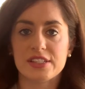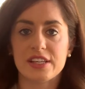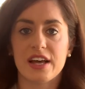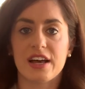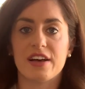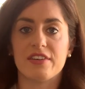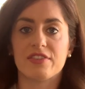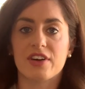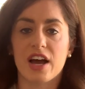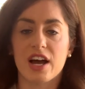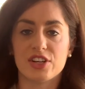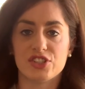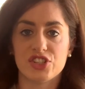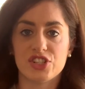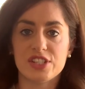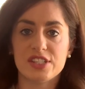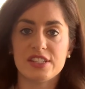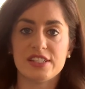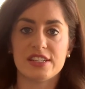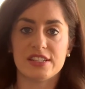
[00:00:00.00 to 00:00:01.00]
of
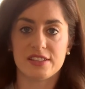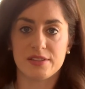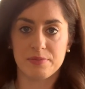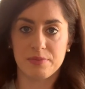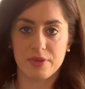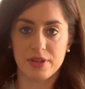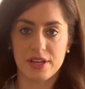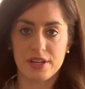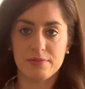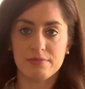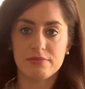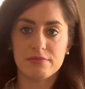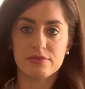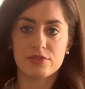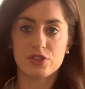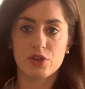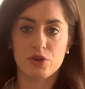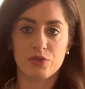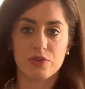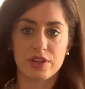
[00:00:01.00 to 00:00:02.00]
conscious discipline,
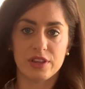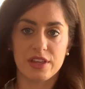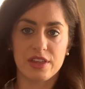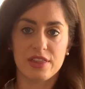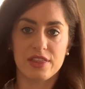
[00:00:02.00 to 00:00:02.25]
so really